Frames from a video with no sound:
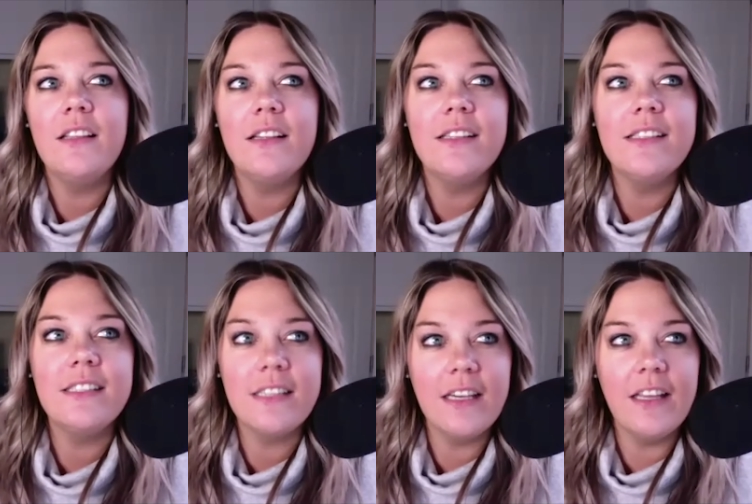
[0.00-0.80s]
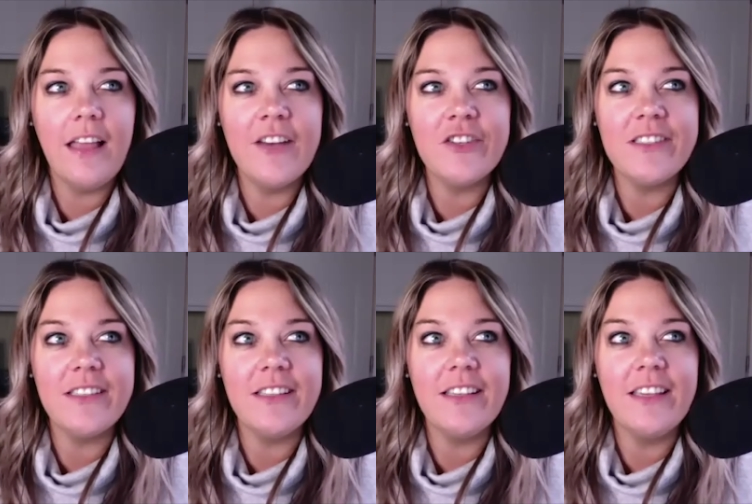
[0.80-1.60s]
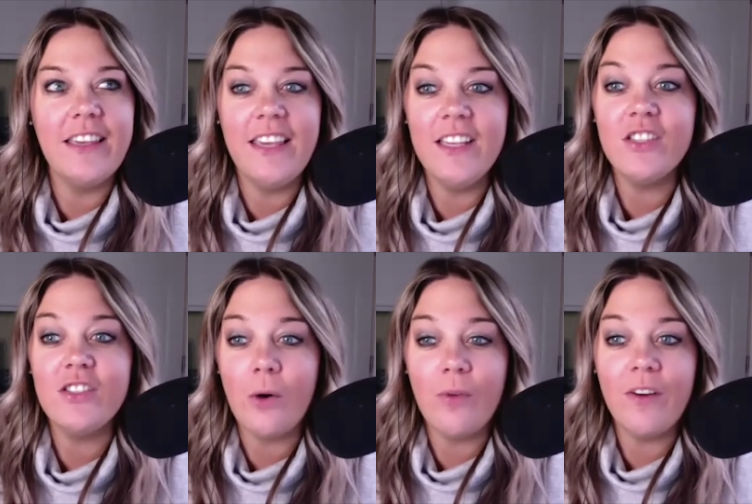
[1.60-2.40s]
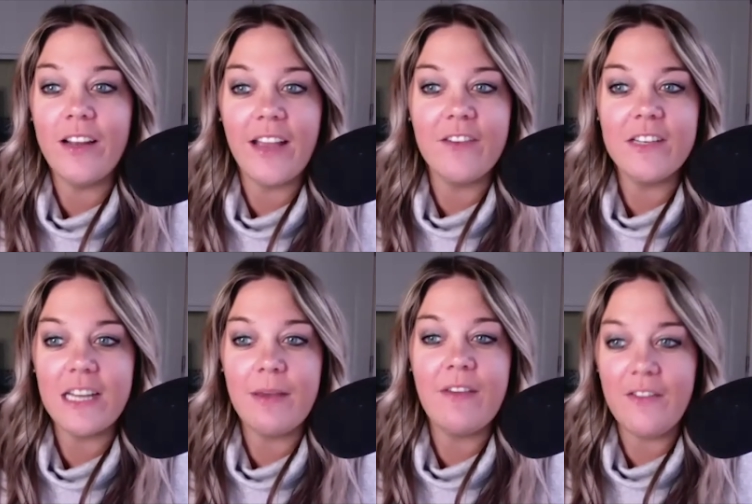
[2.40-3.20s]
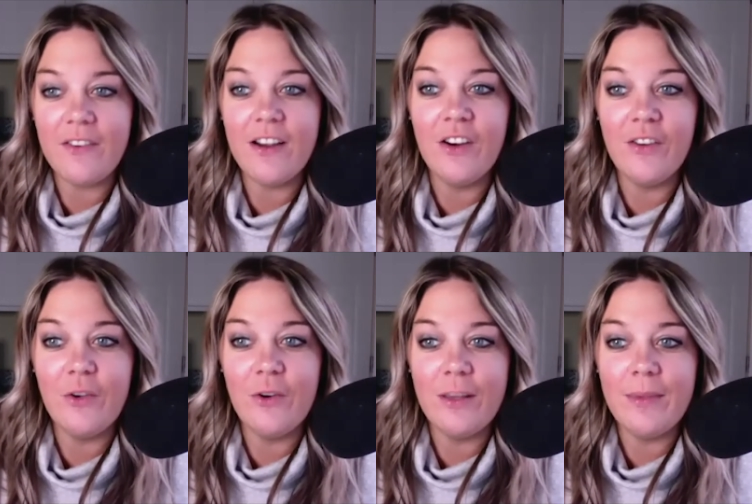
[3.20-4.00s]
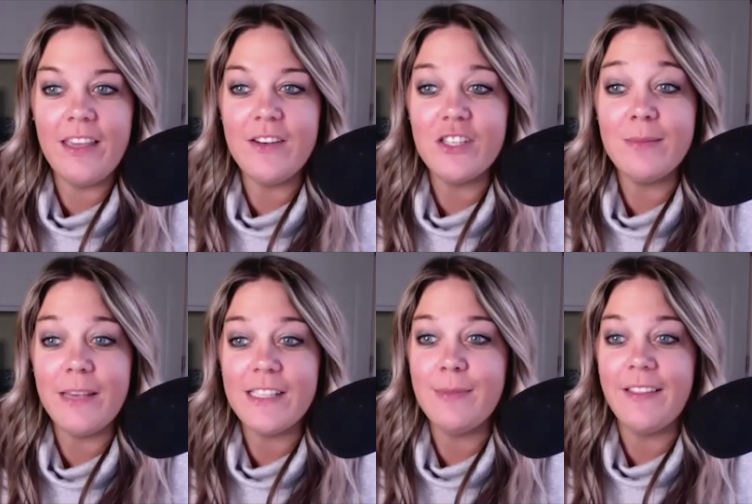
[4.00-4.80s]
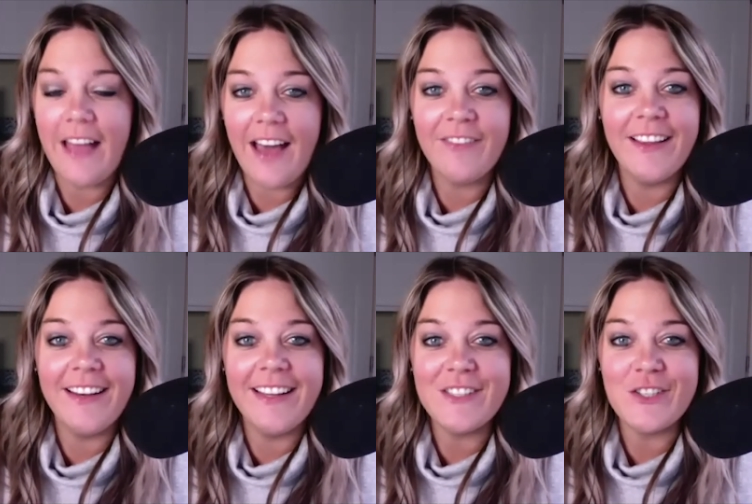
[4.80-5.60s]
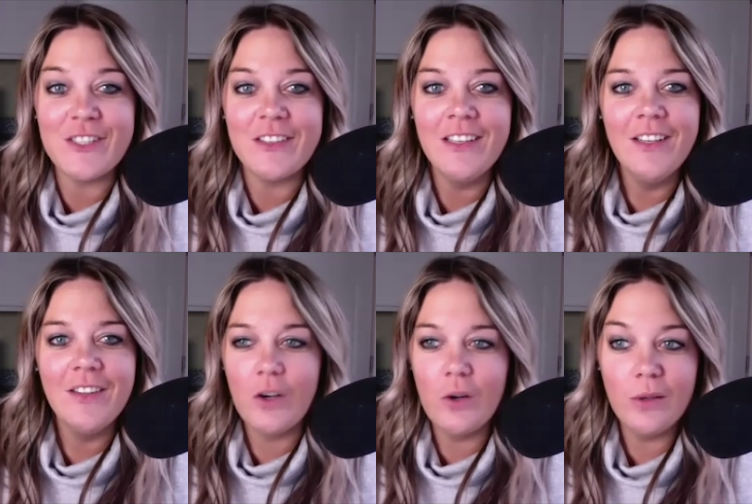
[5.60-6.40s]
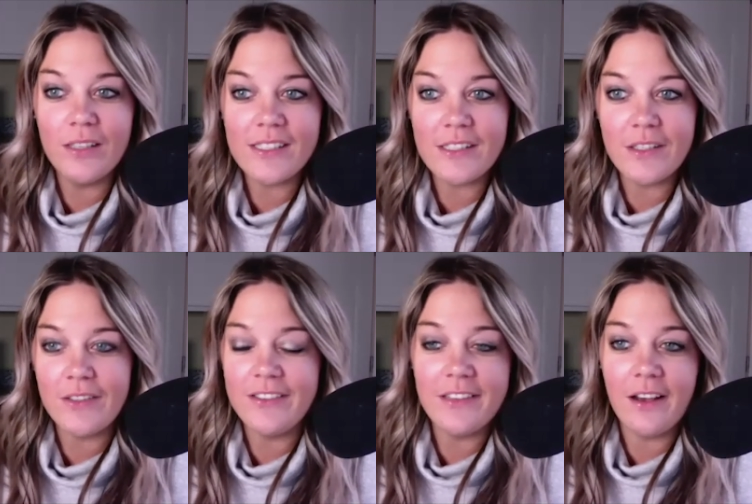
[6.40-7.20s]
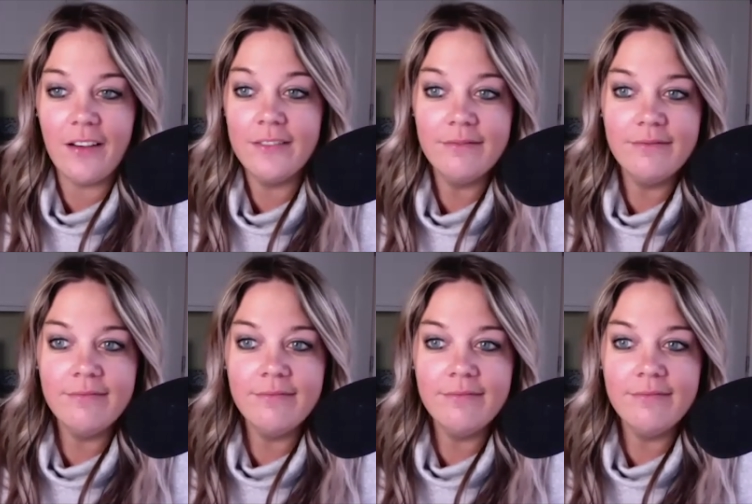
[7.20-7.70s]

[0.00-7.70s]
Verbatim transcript: skill. I just he's so funny. Every time I've ever interviewed him, he just makes me laugh, and he's just the coolest dude. So I